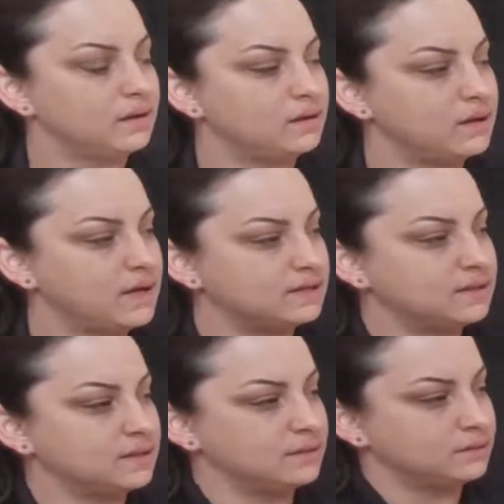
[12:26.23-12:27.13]
Our
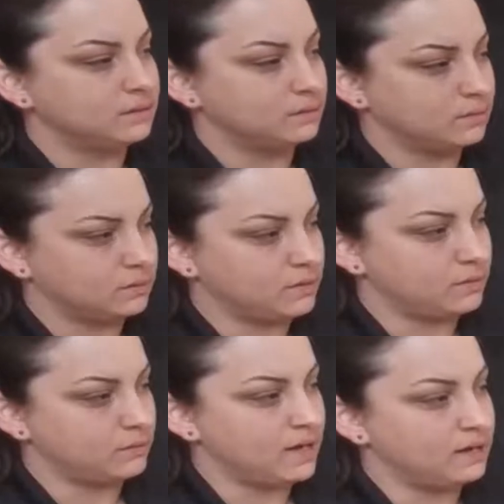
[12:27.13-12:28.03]
next
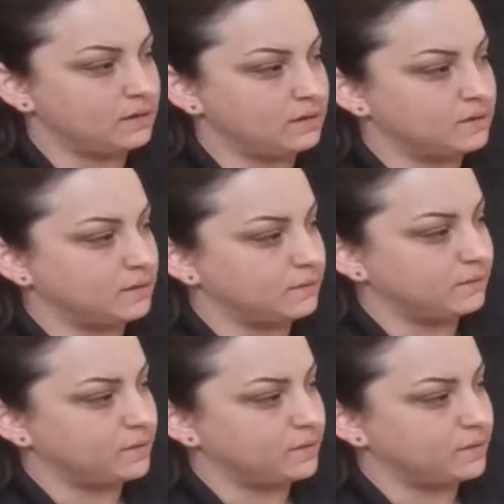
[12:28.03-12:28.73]
note right here is on the